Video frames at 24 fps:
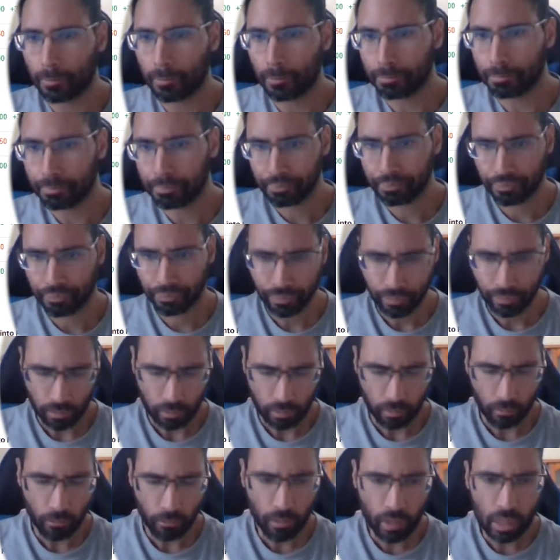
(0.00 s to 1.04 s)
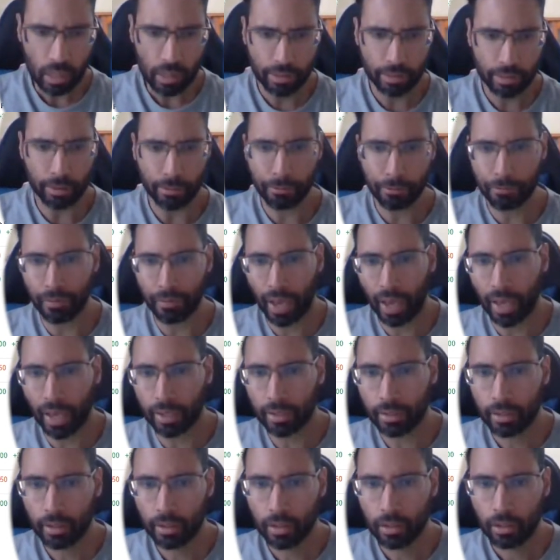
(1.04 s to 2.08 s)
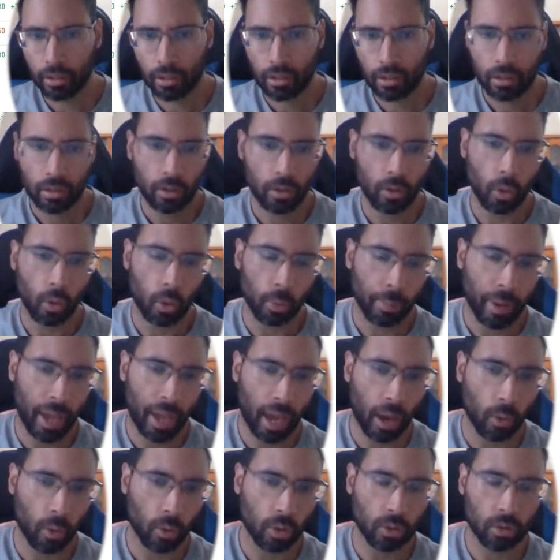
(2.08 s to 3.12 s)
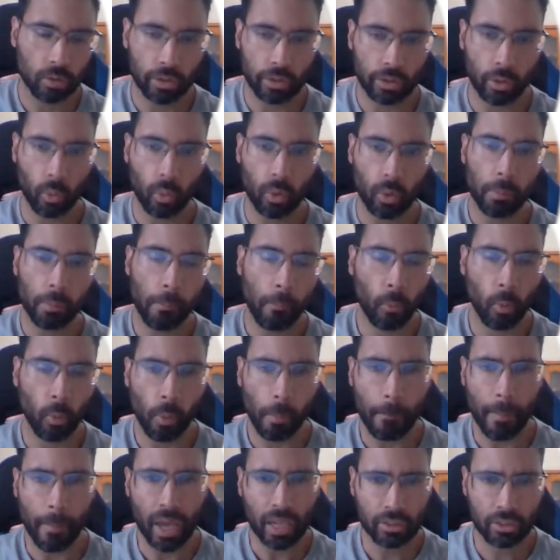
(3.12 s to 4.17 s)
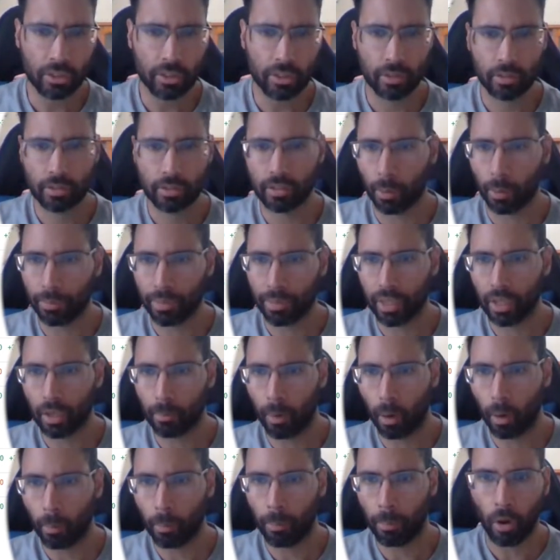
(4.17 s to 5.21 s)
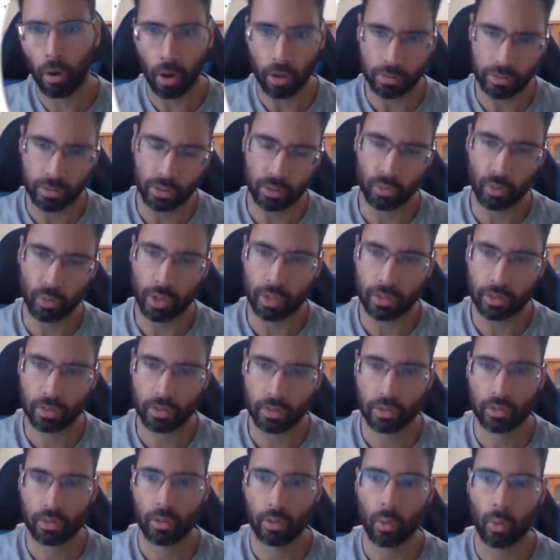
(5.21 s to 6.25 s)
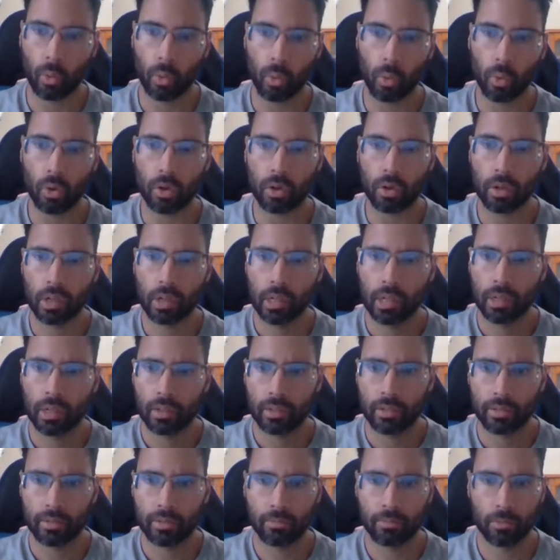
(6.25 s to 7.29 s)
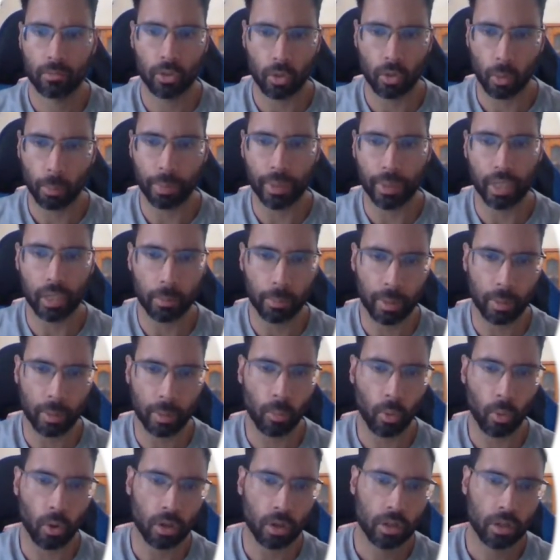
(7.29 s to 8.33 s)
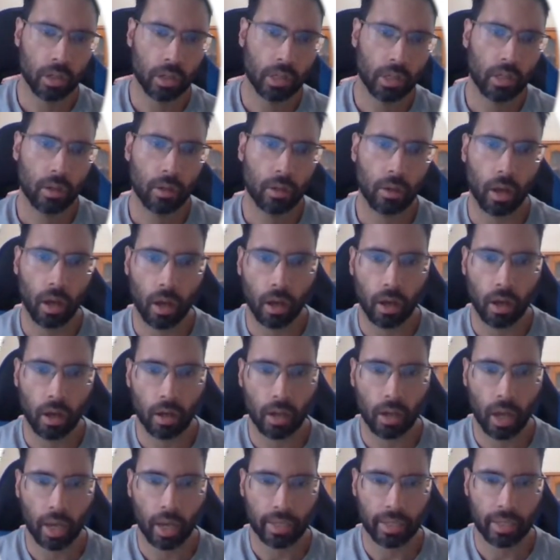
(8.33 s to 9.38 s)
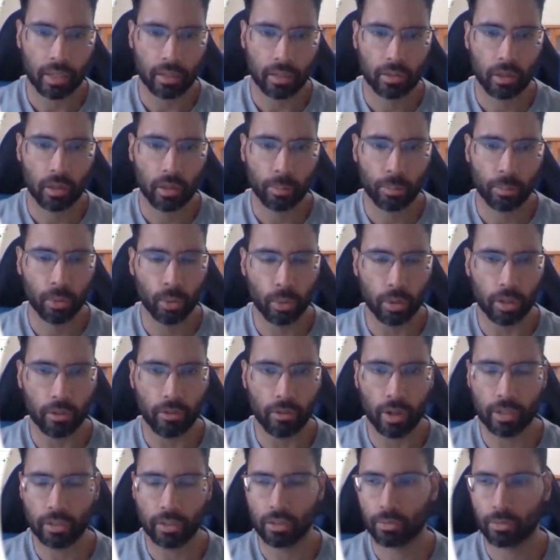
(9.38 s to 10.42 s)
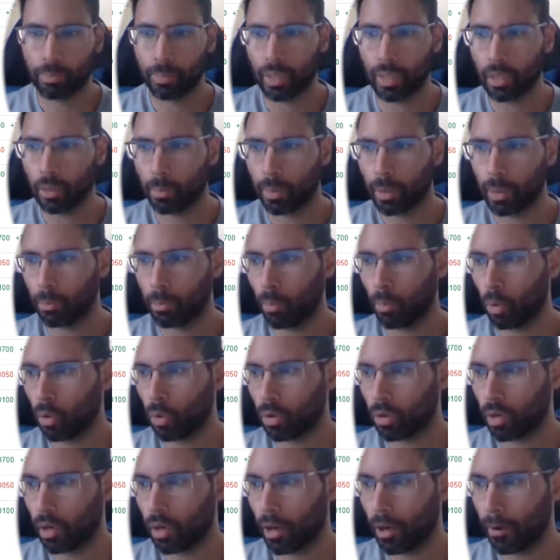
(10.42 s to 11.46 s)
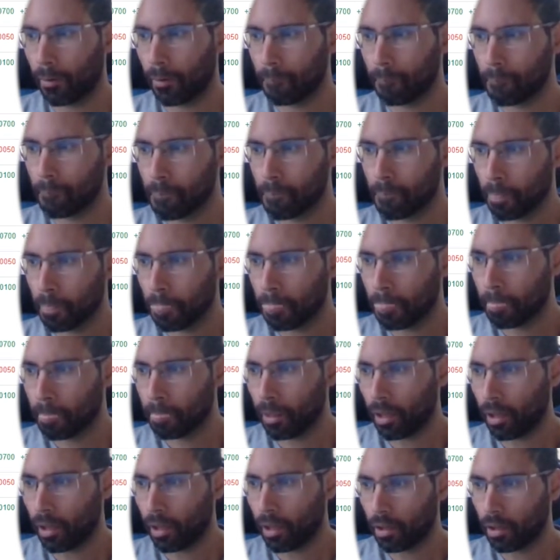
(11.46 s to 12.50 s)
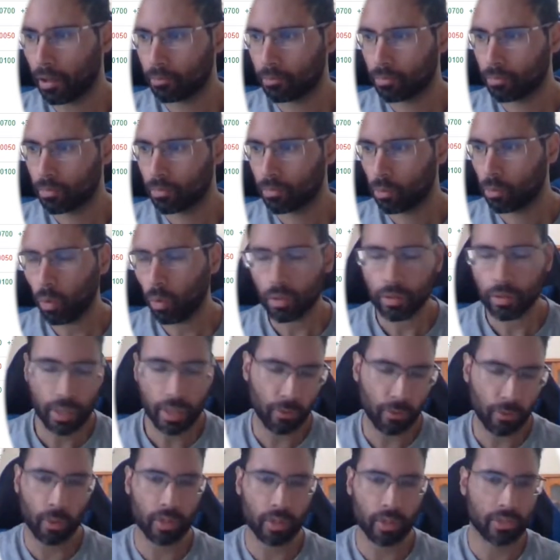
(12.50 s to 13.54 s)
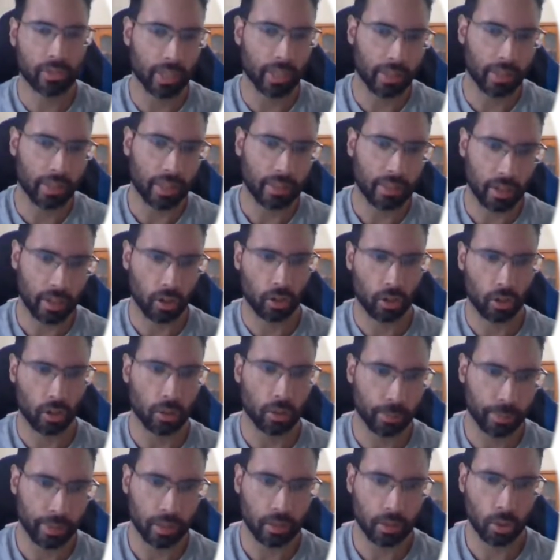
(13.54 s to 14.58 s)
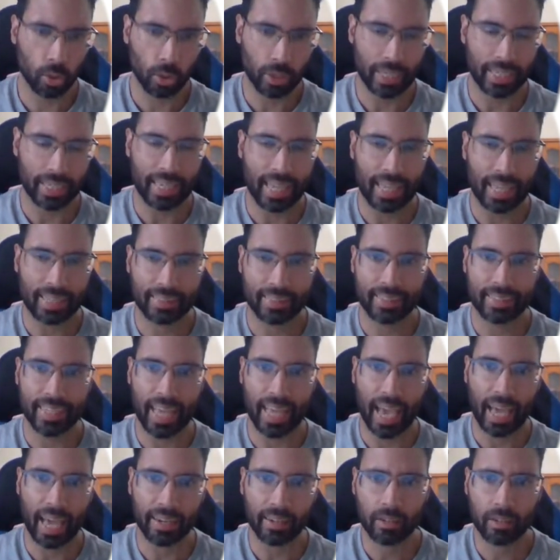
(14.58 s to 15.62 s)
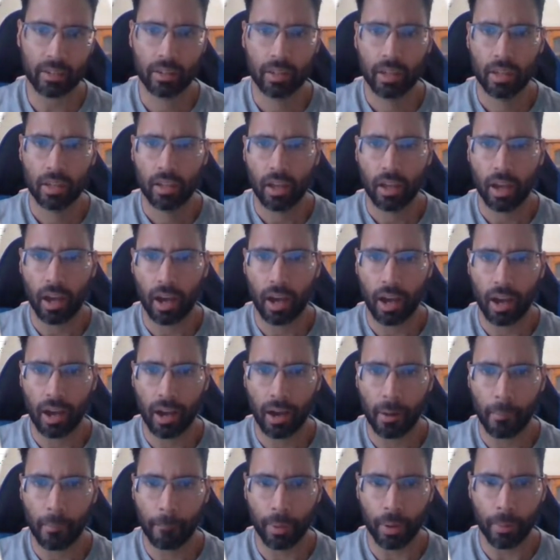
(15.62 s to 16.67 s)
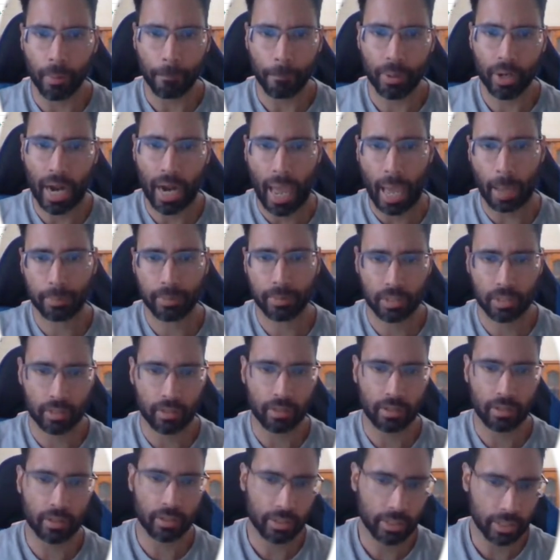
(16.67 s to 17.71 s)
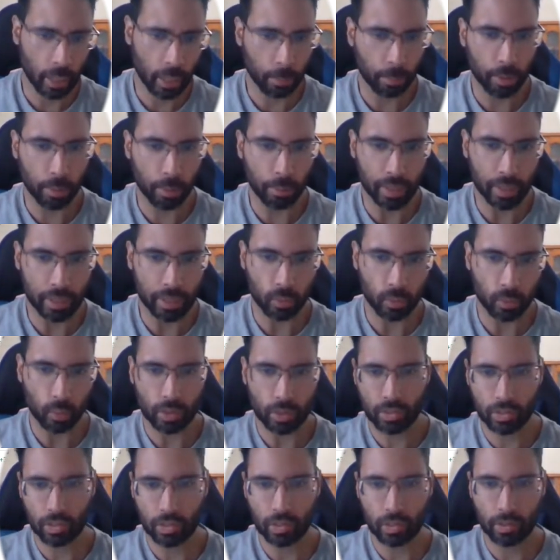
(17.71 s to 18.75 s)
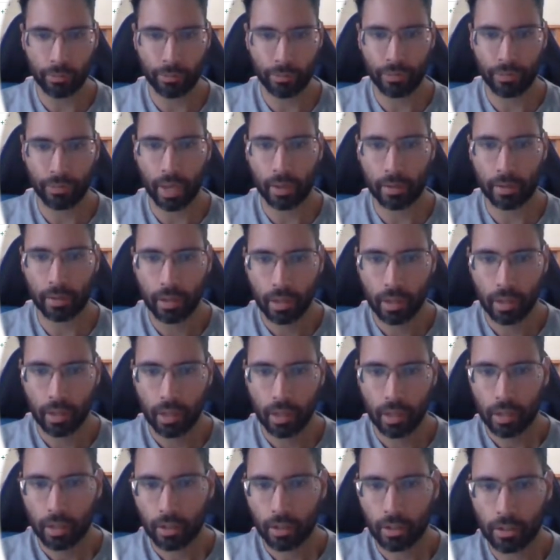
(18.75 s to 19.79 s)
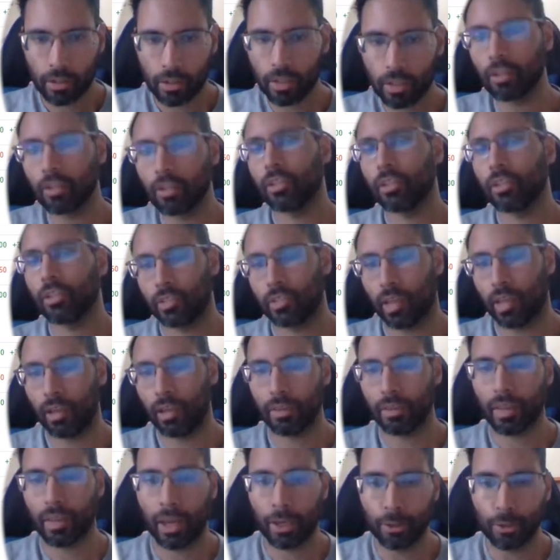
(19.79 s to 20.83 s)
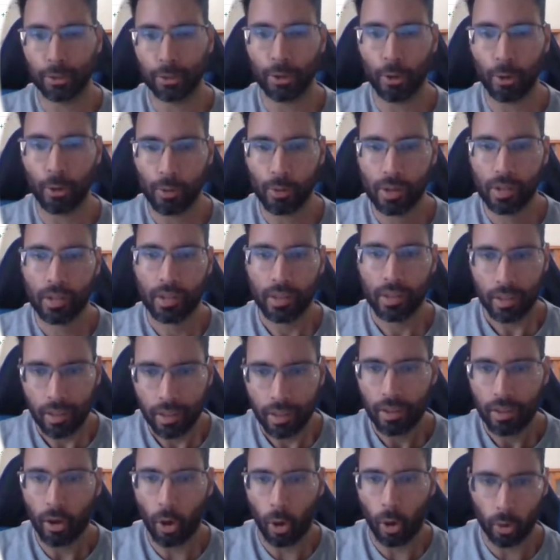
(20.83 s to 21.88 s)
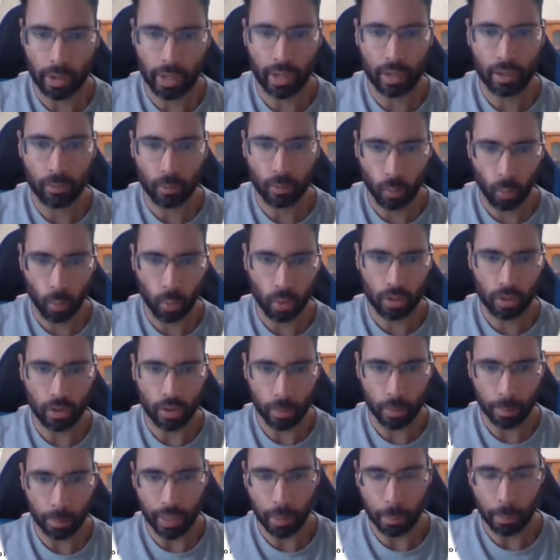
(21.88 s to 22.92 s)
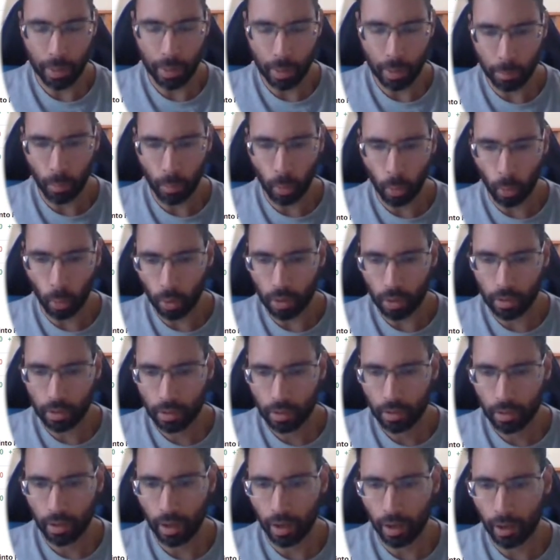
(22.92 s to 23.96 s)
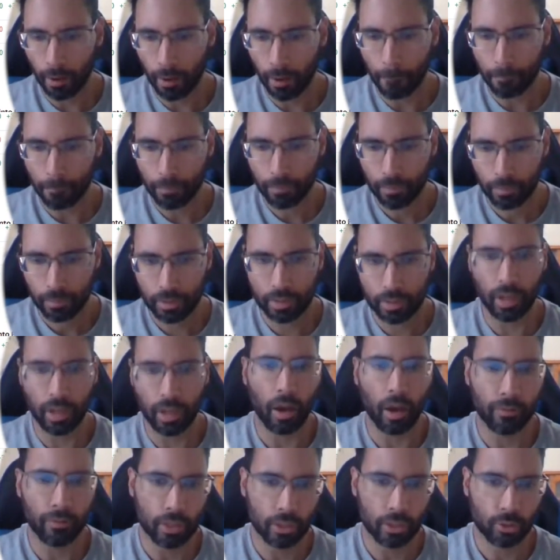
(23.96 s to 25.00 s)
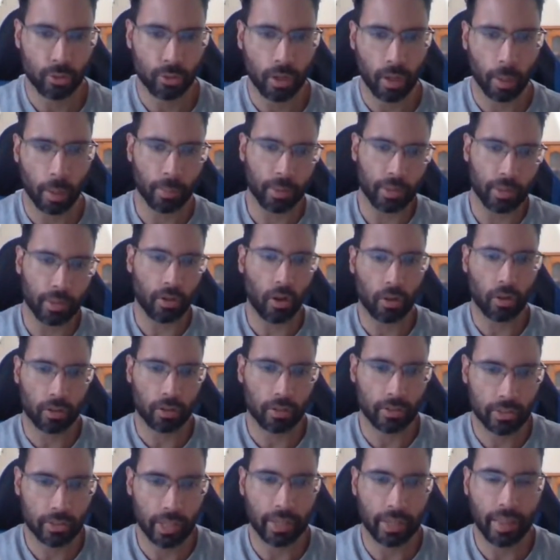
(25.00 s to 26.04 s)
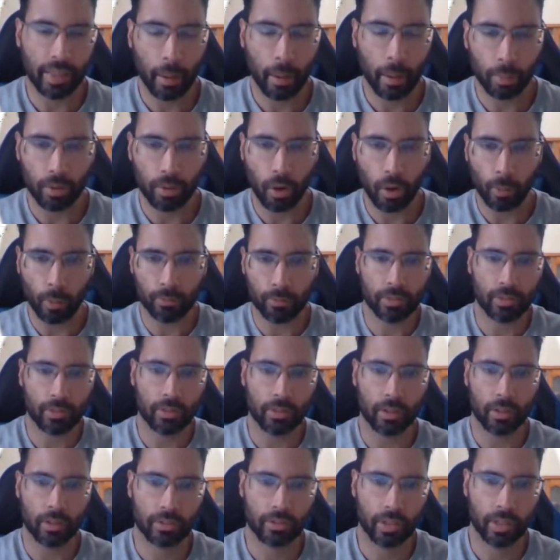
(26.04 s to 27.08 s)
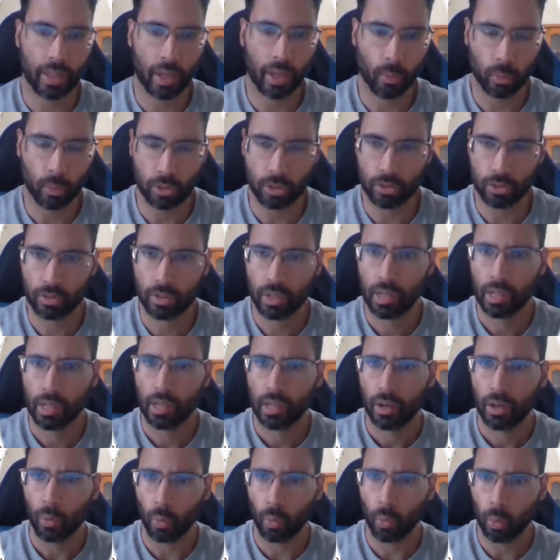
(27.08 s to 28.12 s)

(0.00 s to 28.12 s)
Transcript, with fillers: um, the Fed or Powell, you know, will, will mention something about pausing rates or, you know, being a bit more, uh, I guess, uh, prudent, right? Just being a bit more, um, uh, well, they've already said that they're going to be looking at the data, uh, but perhaps in the December meeting, we see the Fed clearly say that, you know, okay, we're going to be a bit more um, dovish, right? I mean, they're not going to say that, but obviously they'll say that we're just,